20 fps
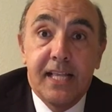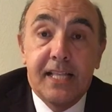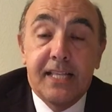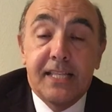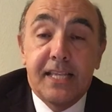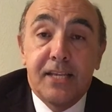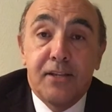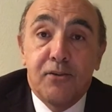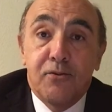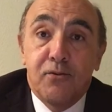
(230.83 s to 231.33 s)

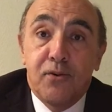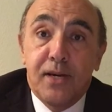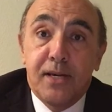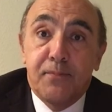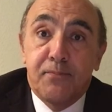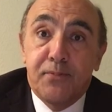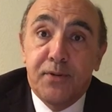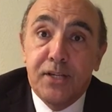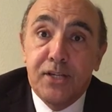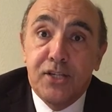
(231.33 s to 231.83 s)
then you
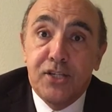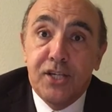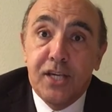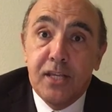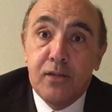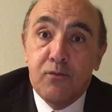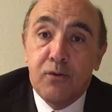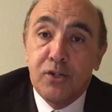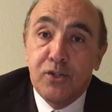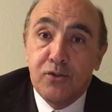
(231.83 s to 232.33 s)

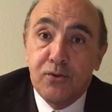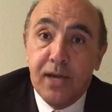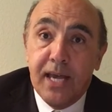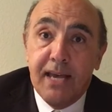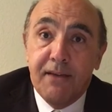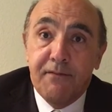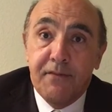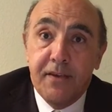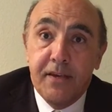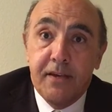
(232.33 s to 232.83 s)
appreciate what you
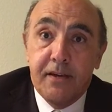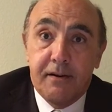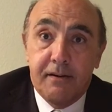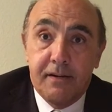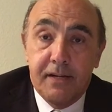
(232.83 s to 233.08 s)
have here.